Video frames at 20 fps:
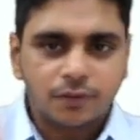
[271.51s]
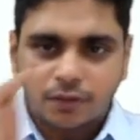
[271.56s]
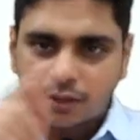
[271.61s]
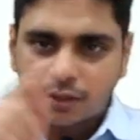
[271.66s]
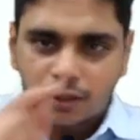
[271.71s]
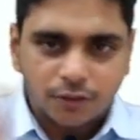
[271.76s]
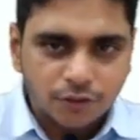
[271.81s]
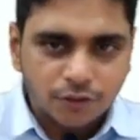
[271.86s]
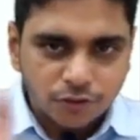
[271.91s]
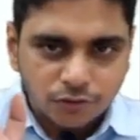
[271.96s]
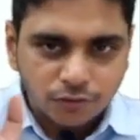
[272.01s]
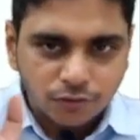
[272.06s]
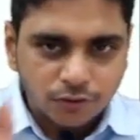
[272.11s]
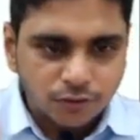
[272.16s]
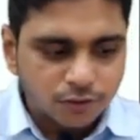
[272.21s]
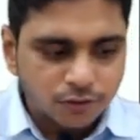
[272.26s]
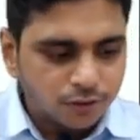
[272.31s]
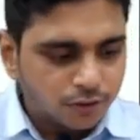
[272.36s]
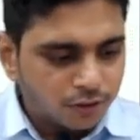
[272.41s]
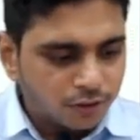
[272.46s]
Understood?
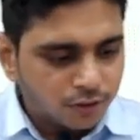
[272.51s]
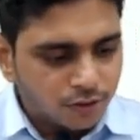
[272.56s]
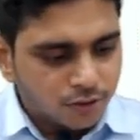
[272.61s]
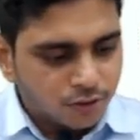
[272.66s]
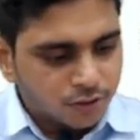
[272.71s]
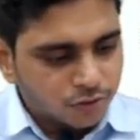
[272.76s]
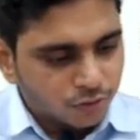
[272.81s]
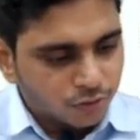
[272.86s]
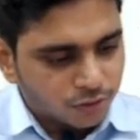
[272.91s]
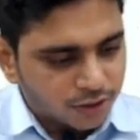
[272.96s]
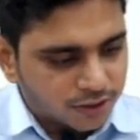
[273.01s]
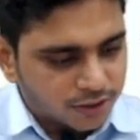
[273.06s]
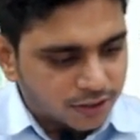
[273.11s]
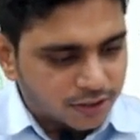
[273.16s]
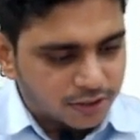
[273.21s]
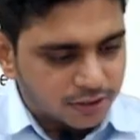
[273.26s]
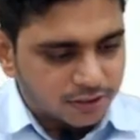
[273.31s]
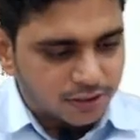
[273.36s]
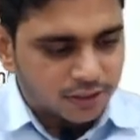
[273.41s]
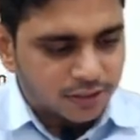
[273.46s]
So this is
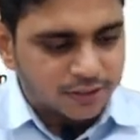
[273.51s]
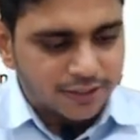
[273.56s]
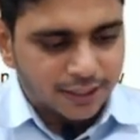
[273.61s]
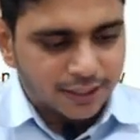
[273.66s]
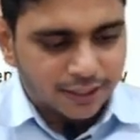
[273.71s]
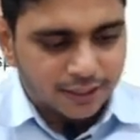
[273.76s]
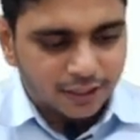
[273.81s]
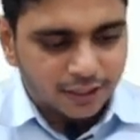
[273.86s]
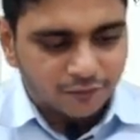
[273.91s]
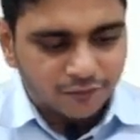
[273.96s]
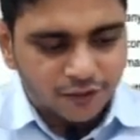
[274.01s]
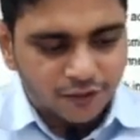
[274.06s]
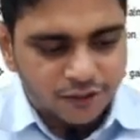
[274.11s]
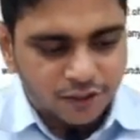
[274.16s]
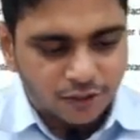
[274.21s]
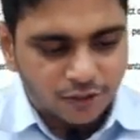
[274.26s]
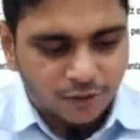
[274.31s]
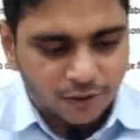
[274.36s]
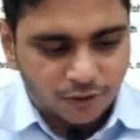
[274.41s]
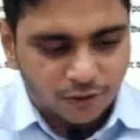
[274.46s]
still second
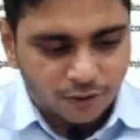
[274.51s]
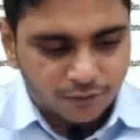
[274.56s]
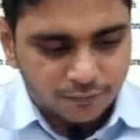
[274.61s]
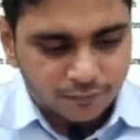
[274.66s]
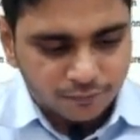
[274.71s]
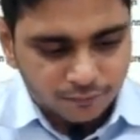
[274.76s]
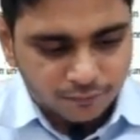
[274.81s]
definition going on.